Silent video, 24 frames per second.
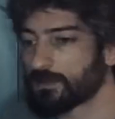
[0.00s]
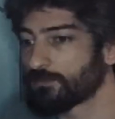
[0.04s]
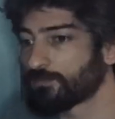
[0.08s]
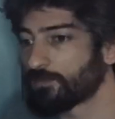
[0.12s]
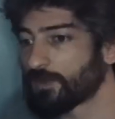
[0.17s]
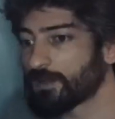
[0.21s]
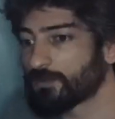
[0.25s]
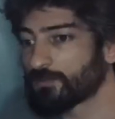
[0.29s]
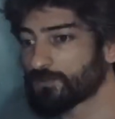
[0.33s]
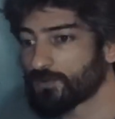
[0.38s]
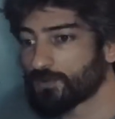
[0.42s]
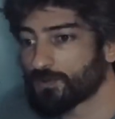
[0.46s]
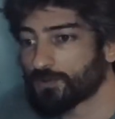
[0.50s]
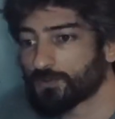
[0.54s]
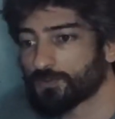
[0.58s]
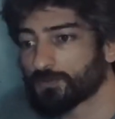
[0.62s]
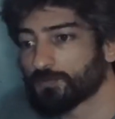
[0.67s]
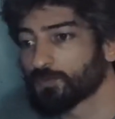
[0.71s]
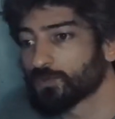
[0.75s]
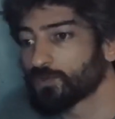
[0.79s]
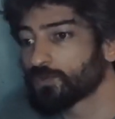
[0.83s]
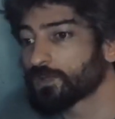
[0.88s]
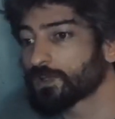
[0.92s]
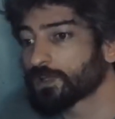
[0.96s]
If I work
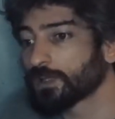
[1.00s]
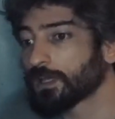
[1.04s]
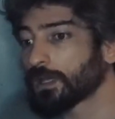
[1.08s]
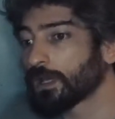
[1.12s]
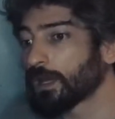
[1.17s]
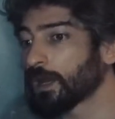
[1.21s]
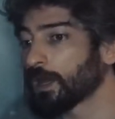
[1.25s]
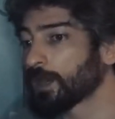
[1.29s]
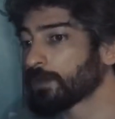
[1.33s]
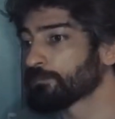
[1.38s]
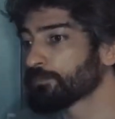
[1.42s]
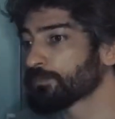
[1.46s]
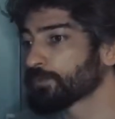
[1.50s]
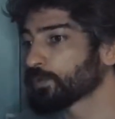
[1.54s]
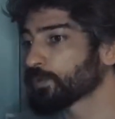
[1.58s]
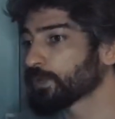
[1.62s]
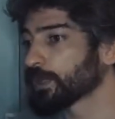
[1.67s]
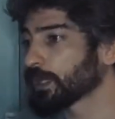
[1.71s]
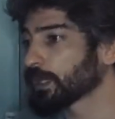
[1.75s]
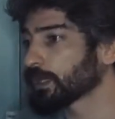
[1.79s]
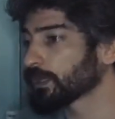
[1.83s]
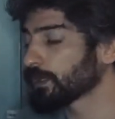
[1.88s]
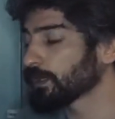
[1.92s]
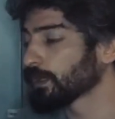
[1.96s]
remotely, I'm
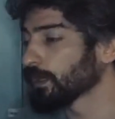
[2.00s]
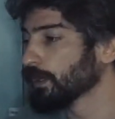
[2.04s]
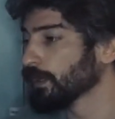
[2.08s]
doing,